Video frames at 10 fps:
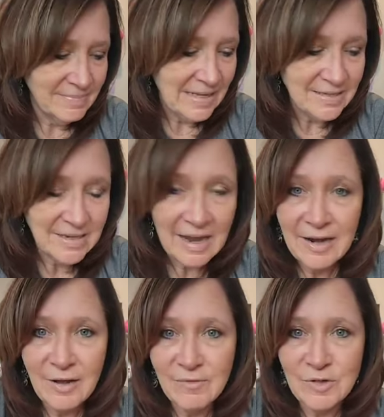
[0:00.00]

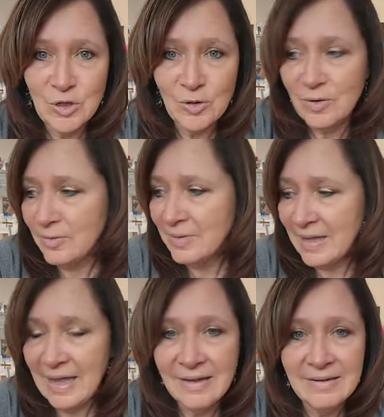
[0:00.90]
inside of a journal.
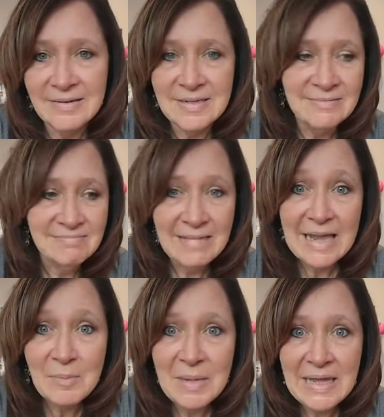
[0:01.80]
And
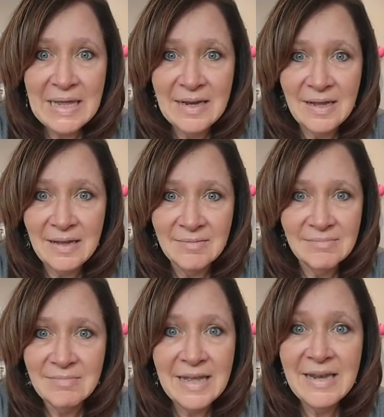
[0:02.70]
it can be
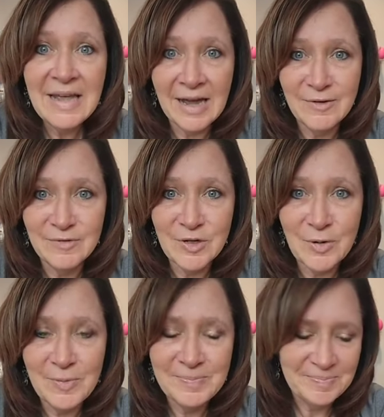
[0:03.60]
any kind of
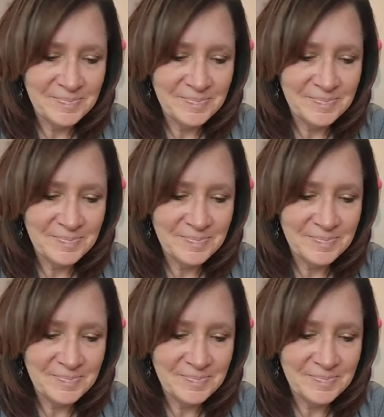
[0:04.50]
journal.